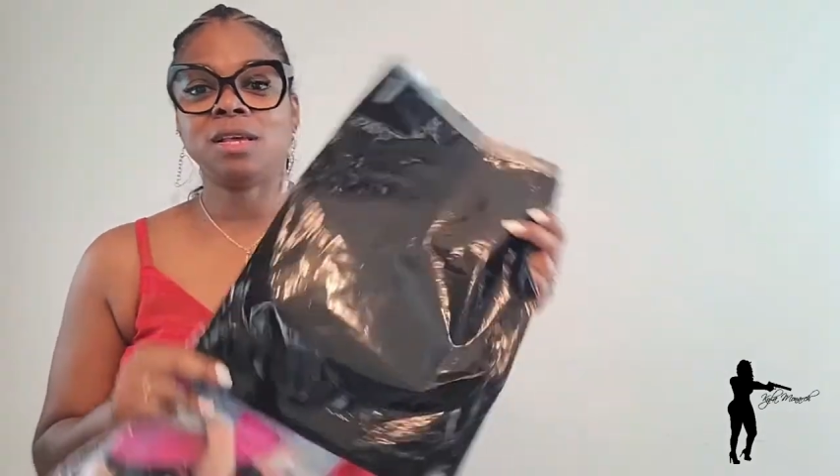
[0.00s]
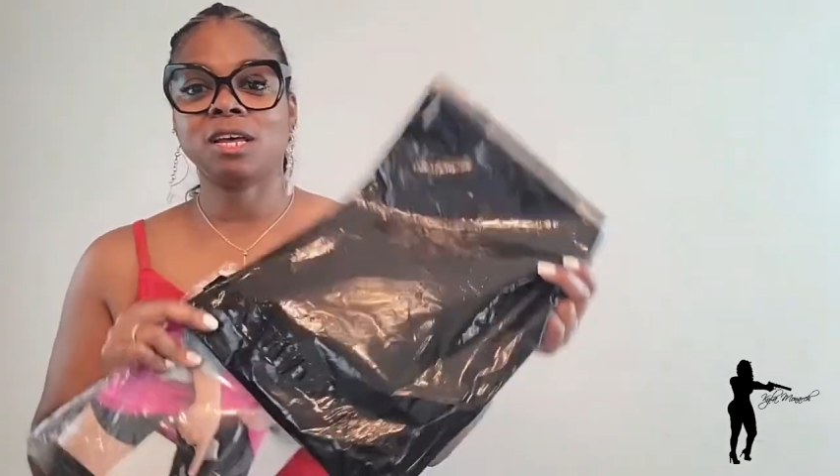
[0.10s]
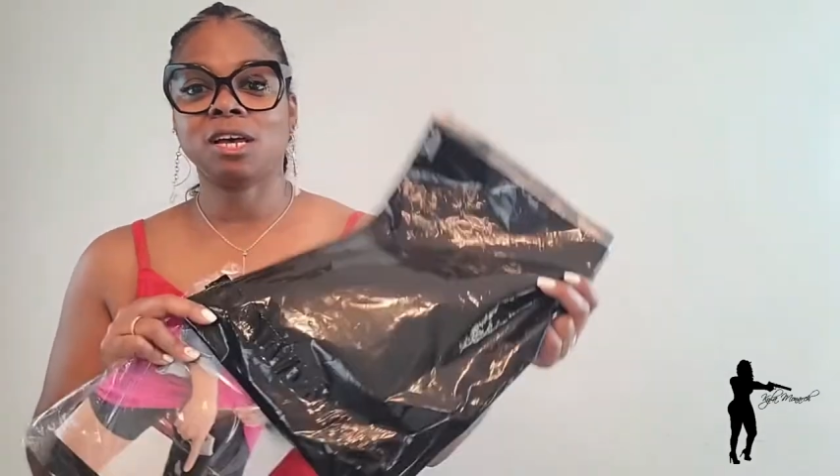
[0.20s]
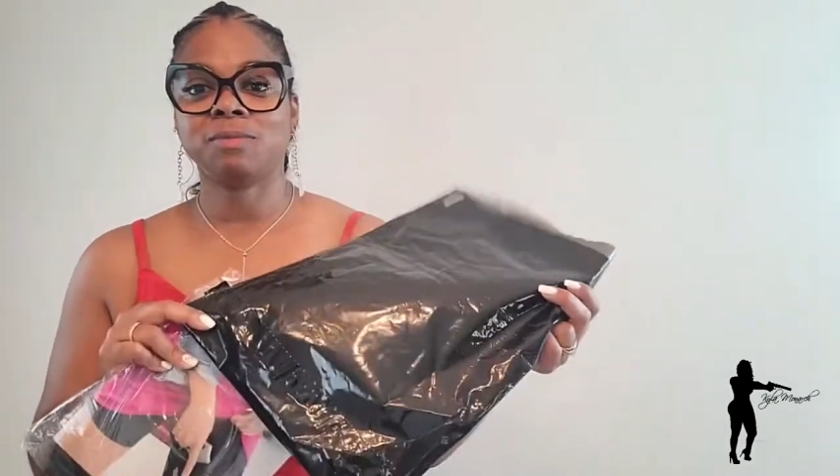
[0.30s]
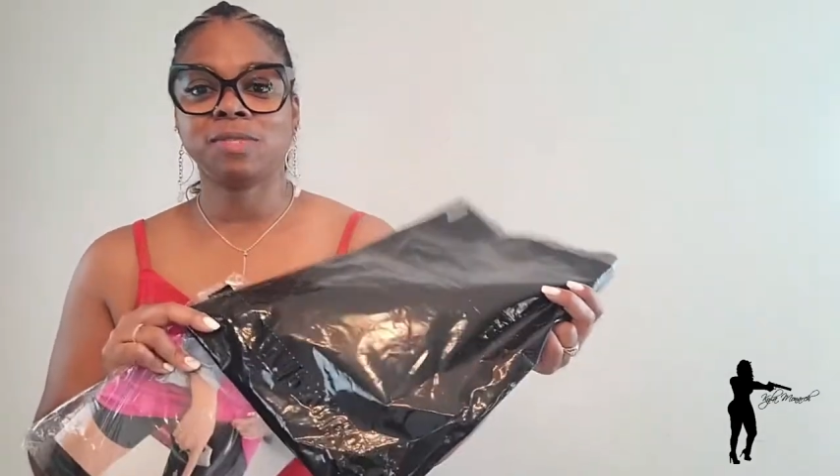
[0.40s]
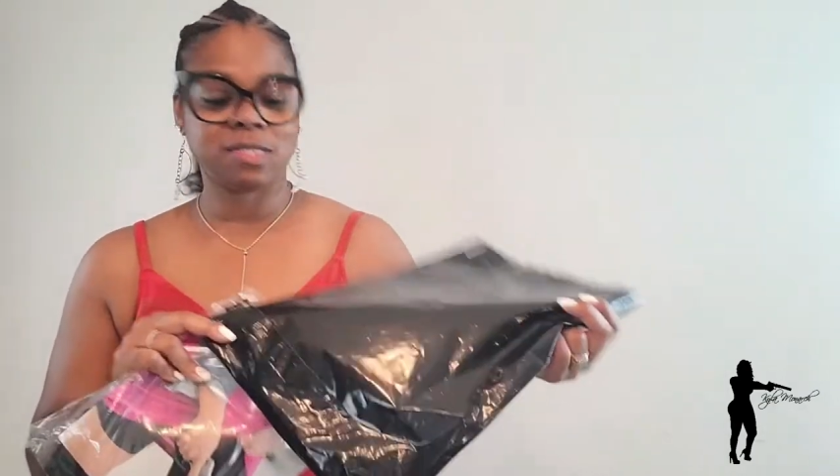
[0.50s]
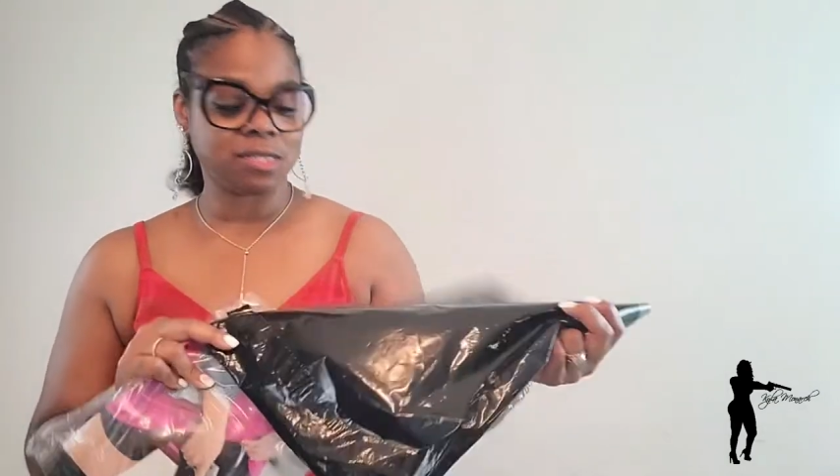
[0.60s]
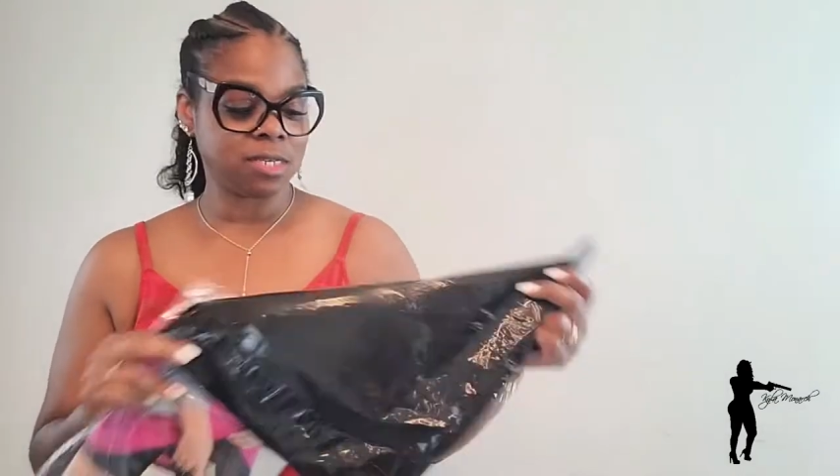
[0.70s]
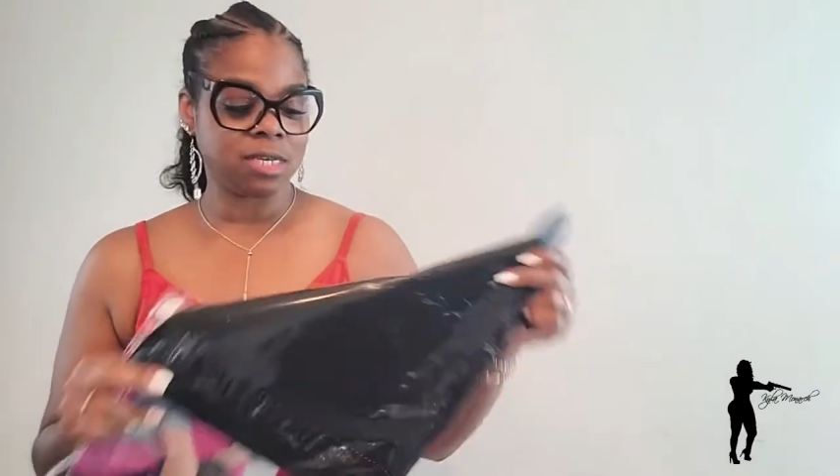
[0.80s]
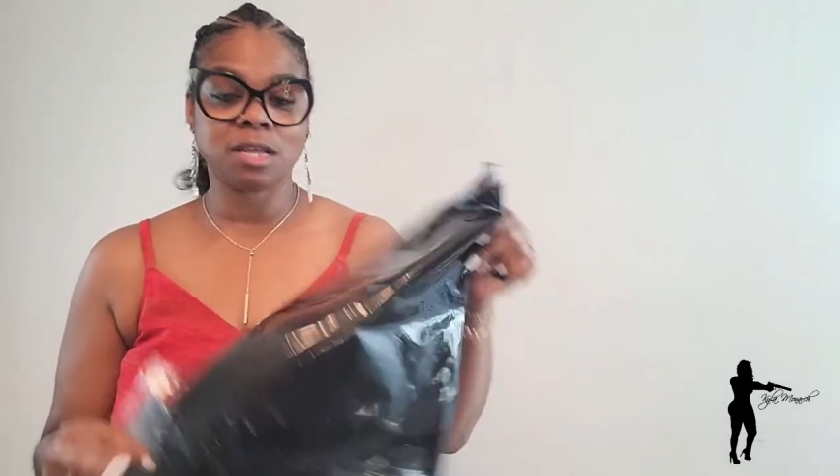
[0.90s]
it comes to
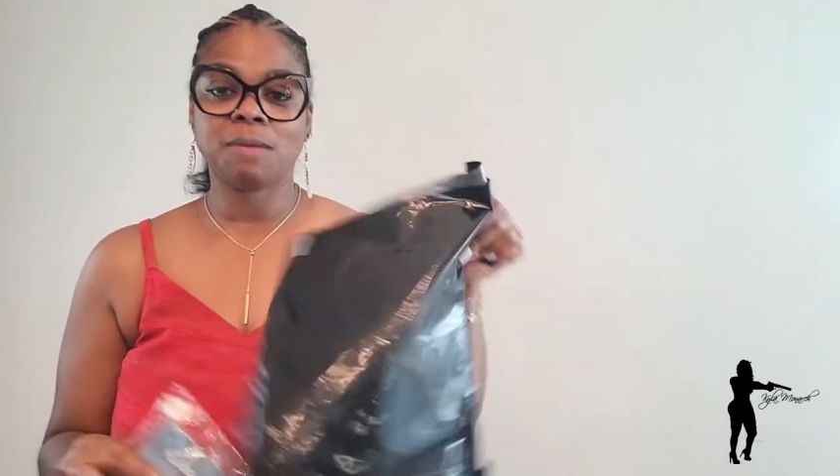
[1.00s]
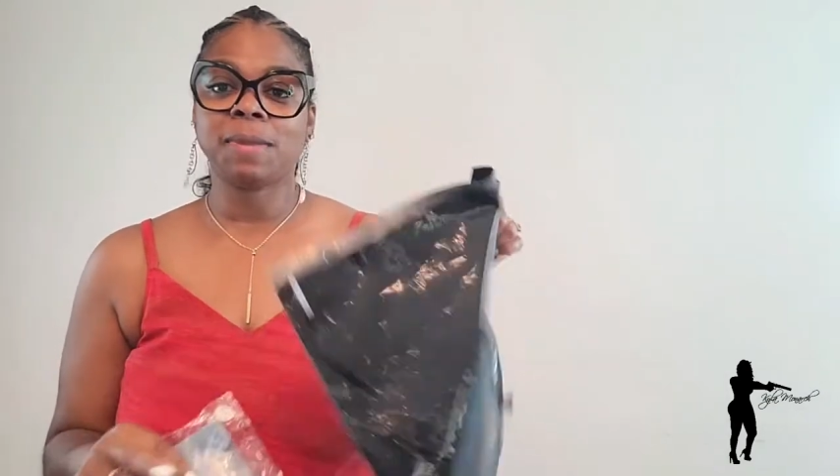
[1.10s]
you in a